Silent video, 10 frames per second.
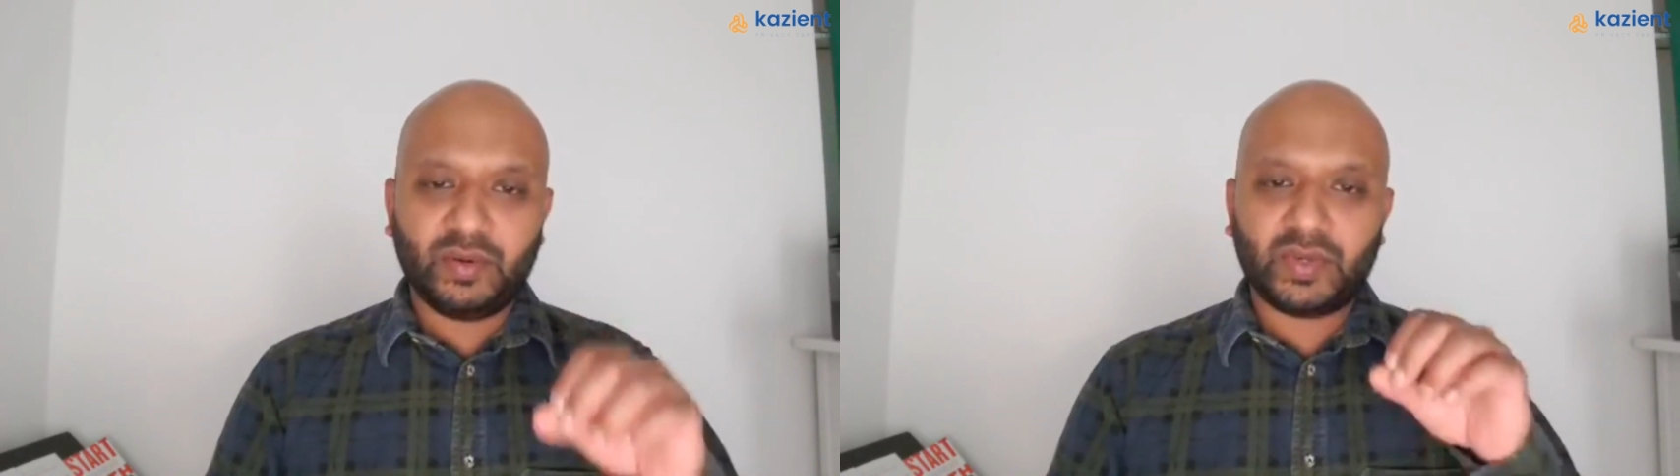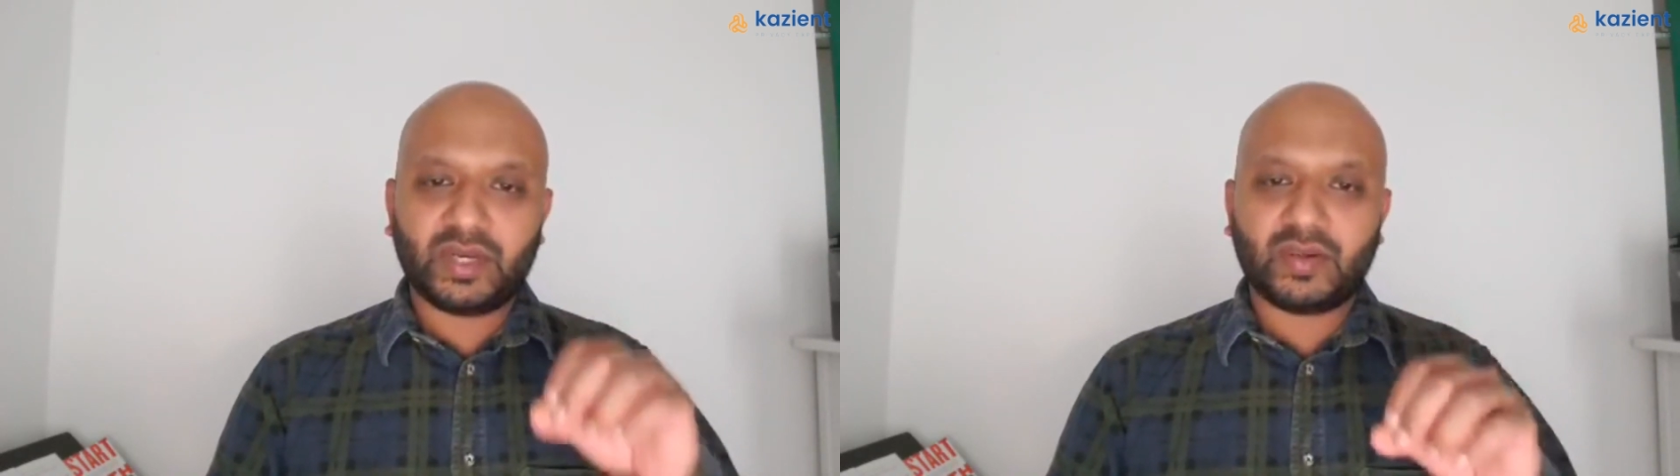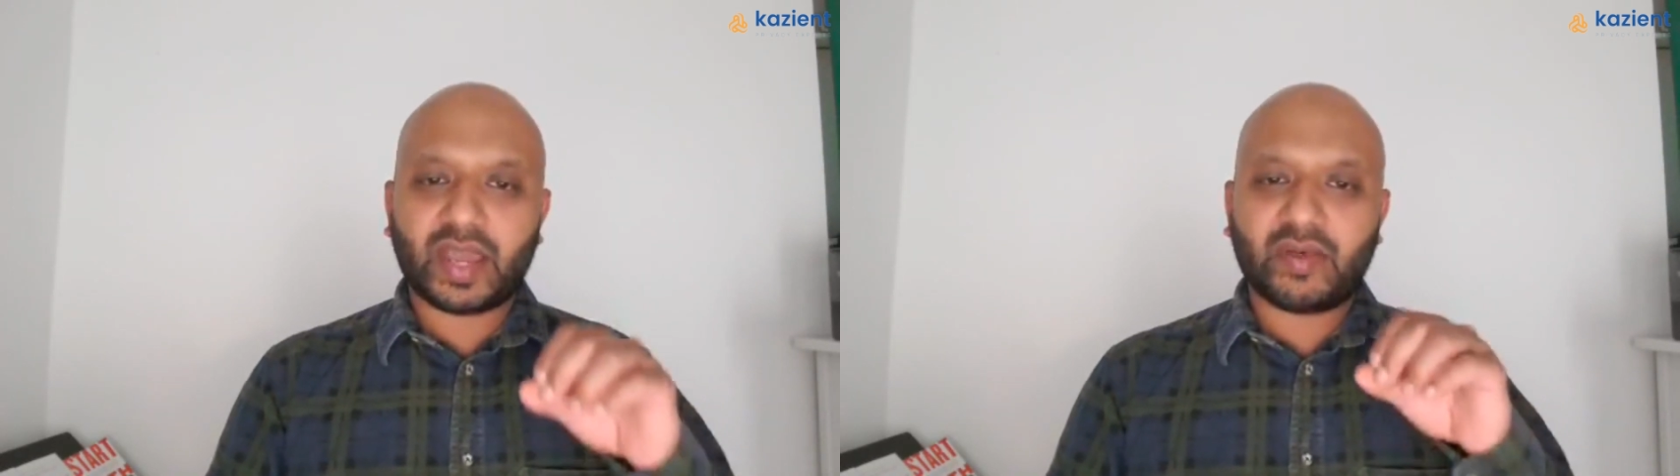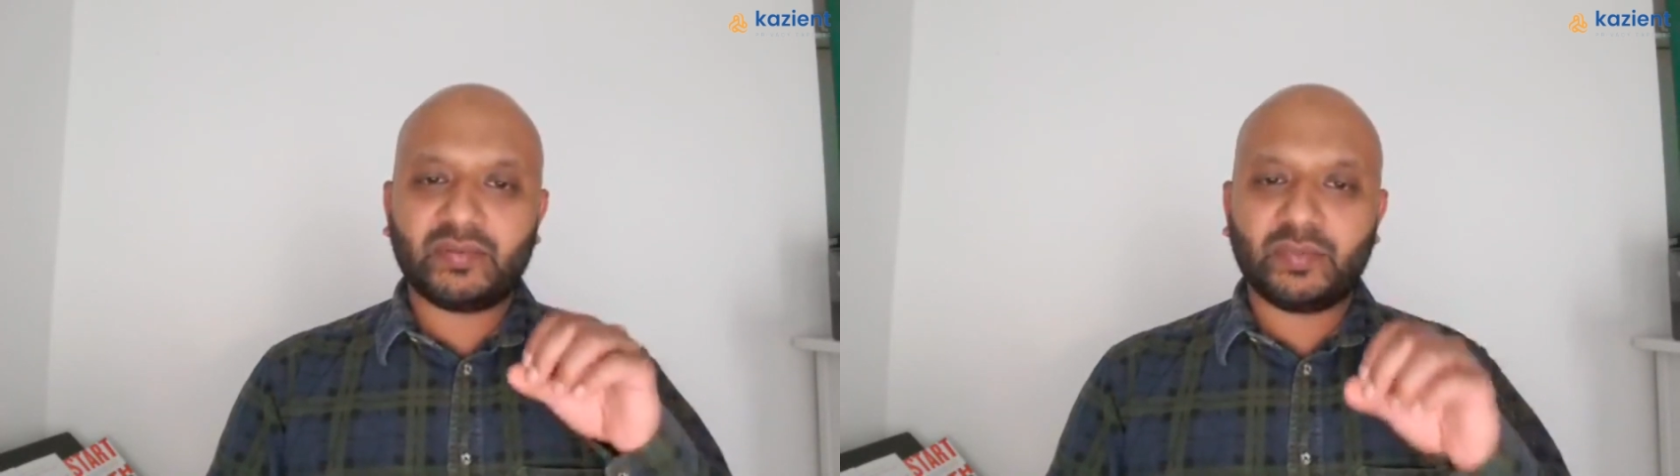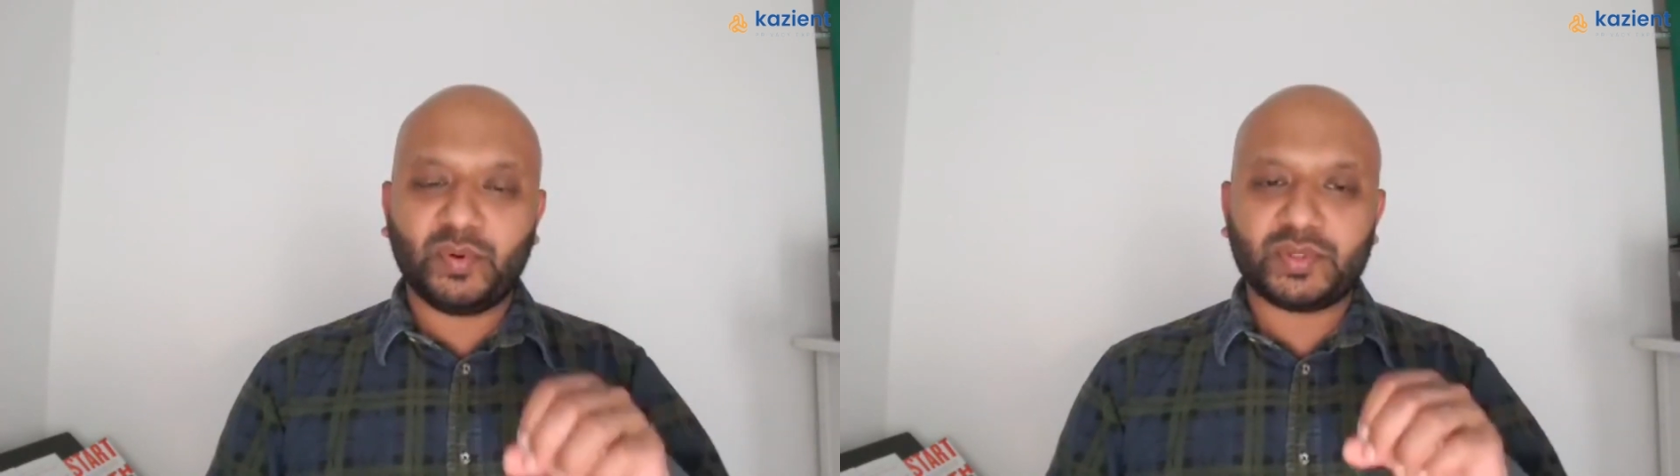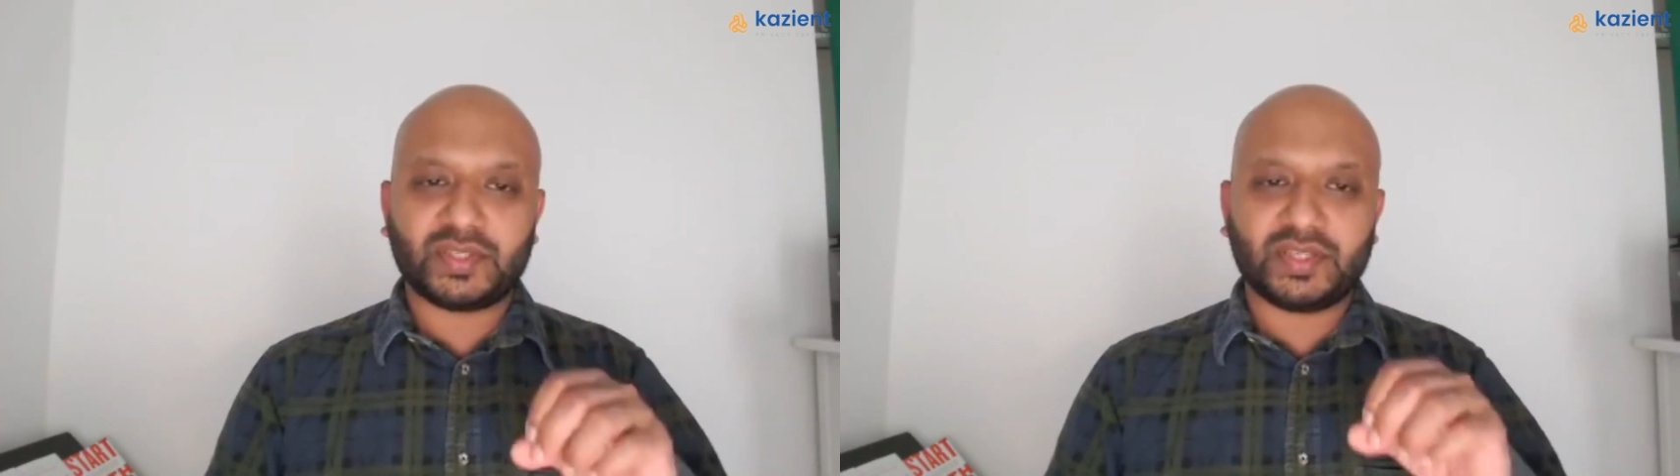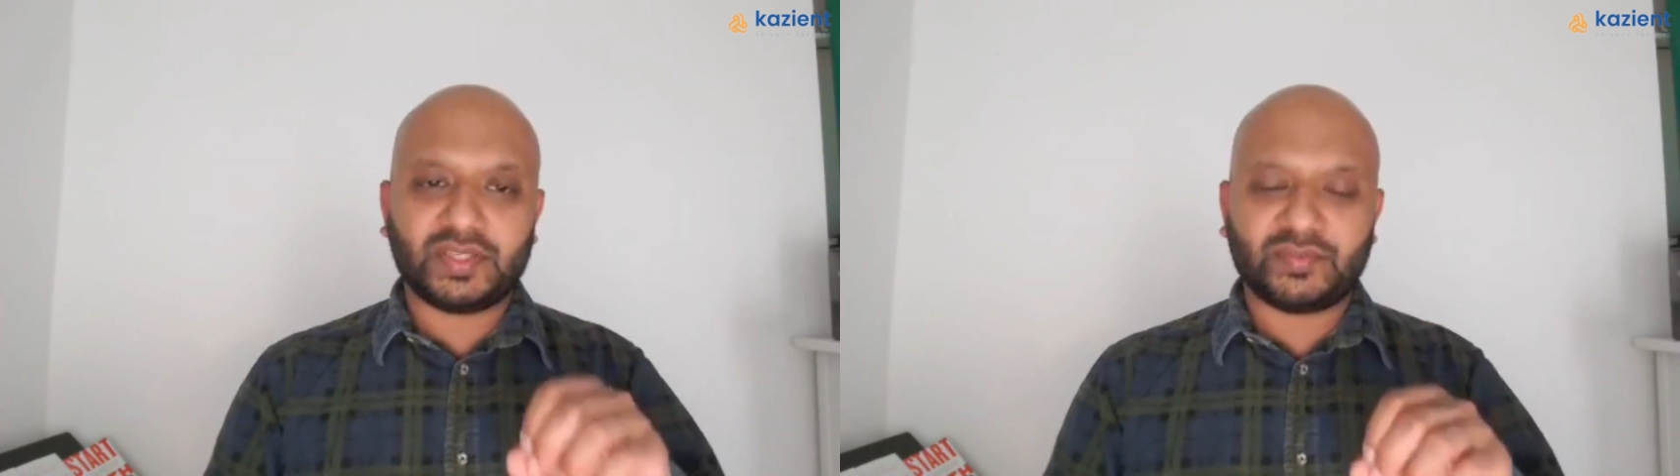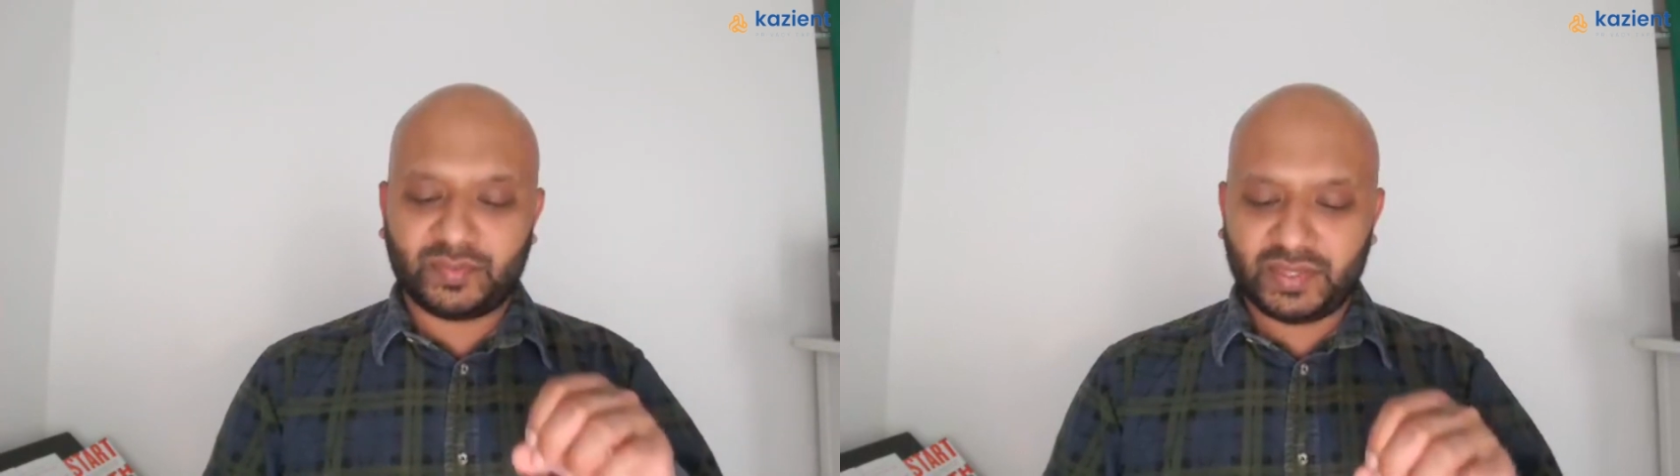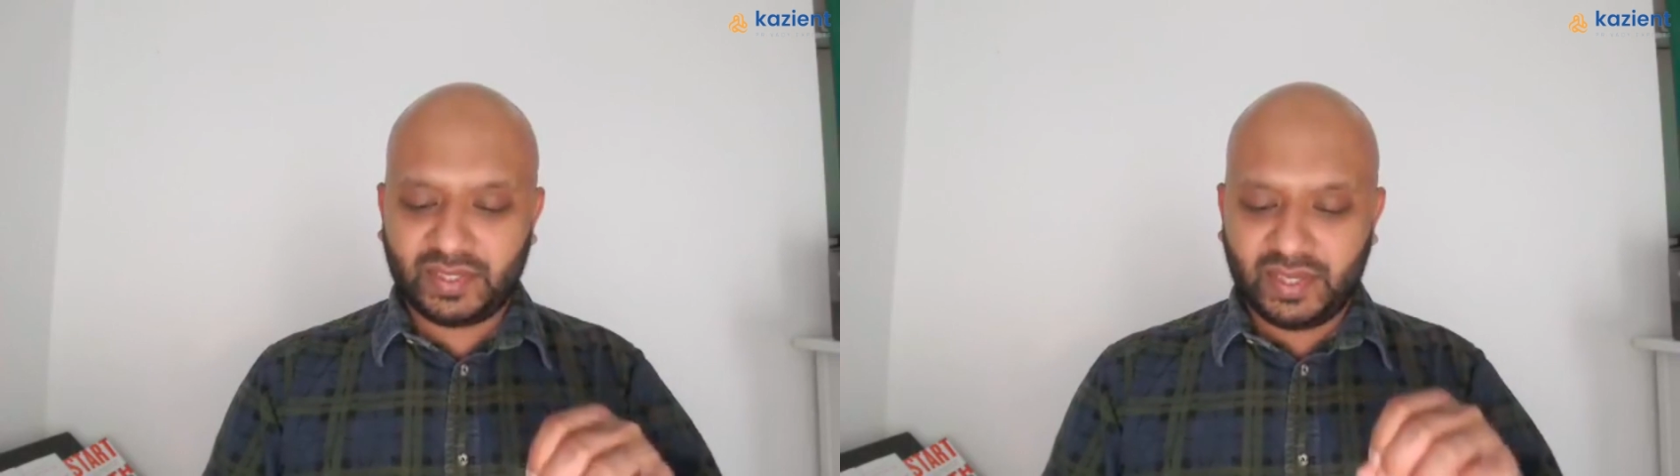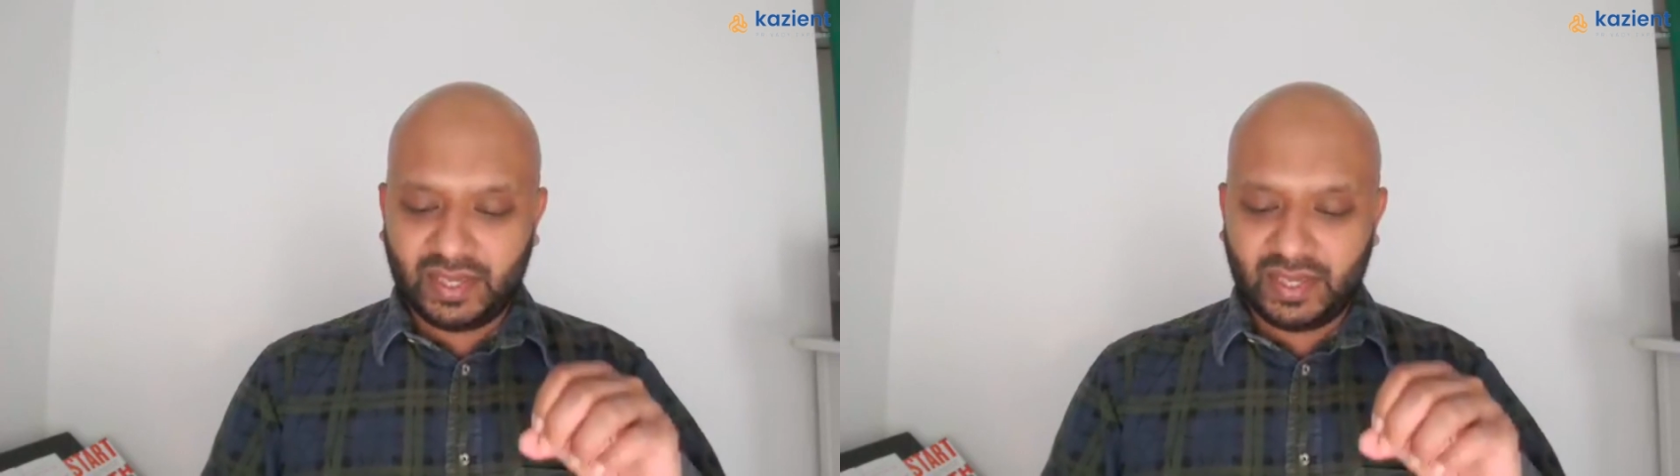will know how important it is for me